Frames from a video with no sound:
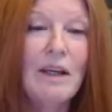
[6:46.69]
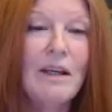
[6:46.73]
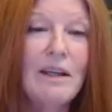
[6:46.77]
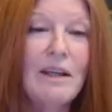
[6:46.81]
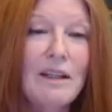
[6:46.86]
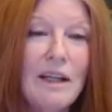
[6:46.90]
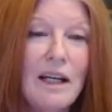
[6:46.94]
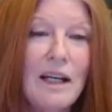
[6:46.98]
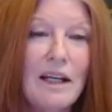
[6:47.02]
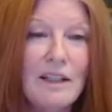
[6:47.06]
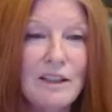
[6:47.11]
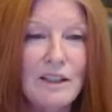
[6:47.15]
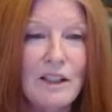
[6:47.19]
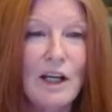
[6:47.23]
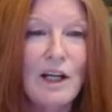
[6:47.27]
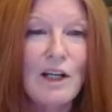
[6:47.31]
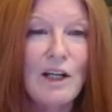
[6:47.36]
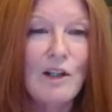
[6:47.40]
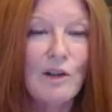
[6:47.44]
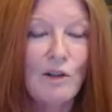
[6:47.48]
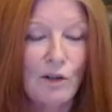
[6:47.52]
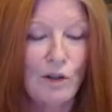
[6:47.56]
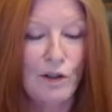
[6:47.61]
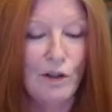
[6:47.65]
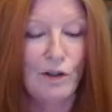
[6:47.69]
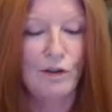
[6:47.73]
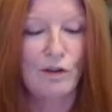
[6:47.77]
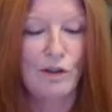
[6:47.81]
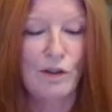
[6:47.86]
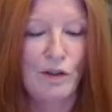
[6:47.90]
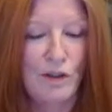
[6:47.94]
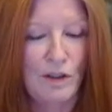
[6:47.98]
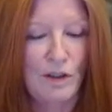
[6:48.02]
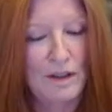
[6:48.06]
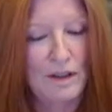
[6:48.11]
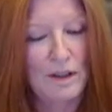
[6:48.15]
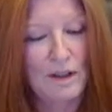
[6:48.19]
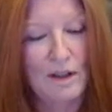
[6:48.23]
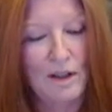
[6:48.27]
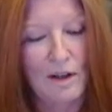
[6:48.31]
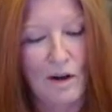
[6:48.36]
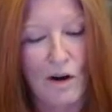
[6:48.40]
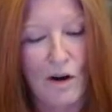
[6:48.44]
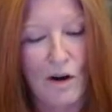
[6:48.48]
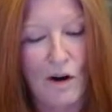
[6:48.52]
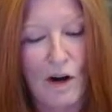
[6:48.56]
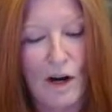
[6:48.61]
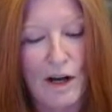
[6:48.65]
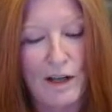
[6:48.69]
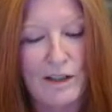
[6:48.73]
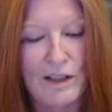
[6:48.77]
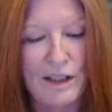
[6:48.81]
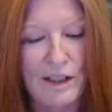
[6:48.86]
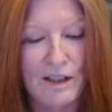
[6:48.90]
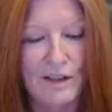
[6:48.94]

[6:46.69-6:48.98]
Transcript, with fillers: And as I looked on